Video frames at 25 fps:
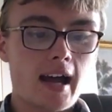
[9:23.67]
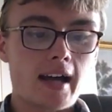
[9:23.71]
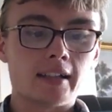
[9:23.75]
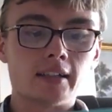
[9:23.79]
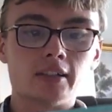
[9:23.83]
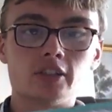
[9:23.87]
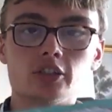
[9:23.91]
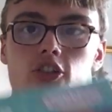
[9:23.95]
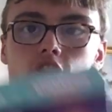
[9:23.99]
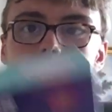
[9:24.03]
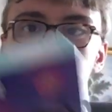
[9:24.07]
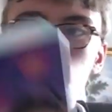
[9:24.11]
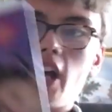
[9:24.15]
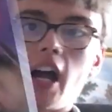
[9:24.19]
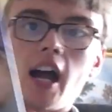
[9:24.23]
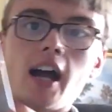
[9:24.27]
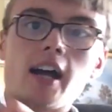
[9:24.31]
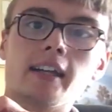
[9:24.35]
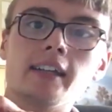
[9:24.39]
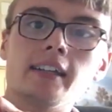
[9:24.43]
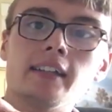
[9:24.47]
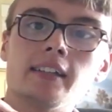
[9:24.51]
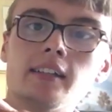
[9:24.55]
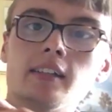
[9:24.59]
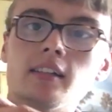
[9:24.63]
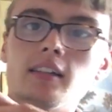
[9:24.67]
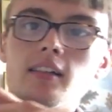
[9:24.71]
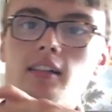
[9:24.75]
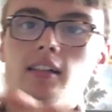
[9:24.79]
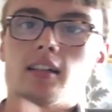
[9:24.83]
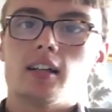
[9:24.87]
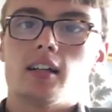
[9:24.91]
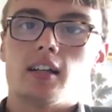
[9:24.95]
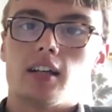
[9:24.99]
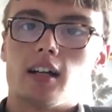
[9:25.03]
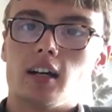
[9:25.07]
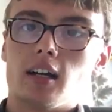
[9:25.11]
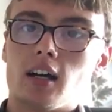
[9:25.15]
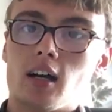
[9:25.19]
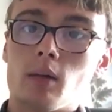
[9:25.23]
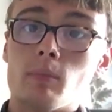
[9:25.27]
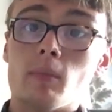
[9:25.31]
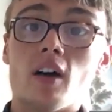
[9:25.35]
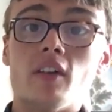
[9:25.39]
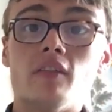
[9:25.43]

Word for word: and Shine. Um,